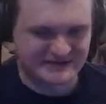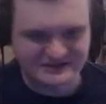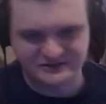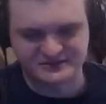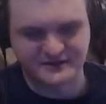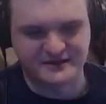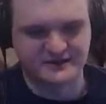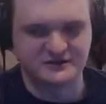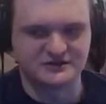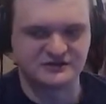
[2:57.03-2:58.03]
Just to explain
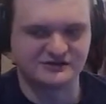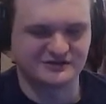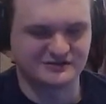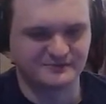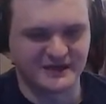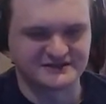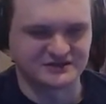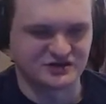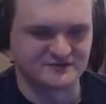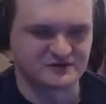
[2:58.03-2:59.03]
the basic
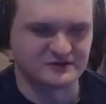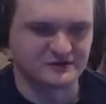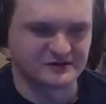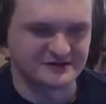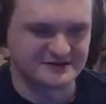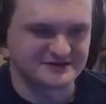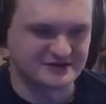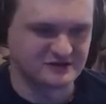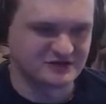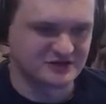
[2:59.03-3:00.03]
jumps really quickly, there's
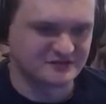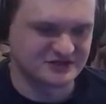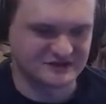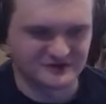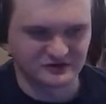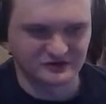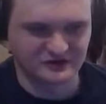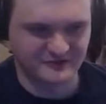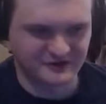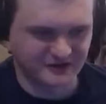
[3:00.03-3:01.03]
single jump, which gives you a
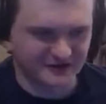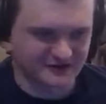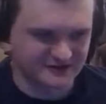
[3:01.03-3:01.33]
little bit of height.